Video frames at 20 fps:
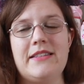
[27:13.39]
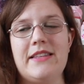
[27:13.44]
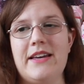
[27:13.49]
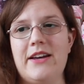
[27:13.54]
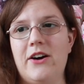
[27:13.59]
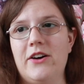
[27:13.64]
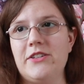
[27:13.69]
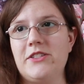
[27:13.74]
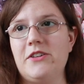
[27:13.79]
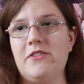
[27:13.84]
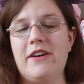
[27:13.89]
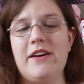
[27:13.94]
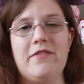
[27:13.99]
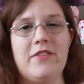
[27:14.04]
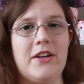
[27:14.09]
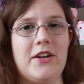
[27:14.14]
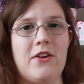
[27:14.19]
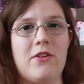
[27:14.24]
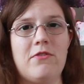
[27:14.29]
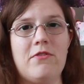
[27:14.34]
They also have
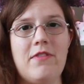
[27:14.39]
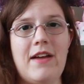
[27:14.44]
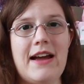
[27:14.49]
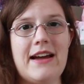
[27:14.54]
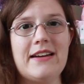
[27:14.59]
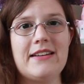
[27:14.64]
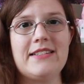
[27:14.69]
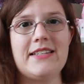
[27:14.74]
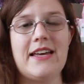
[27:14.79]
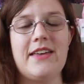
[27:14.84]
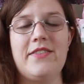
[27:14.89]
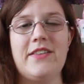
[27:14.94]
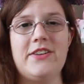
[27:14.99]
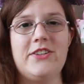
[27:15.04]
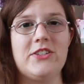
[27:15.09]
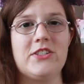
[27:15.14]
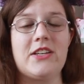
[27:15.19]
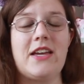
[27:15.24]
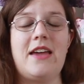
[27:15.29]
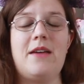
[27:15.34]
like a Rex and they
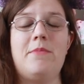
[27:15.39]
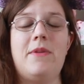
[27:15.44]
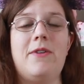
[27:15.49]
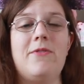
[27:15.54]
just came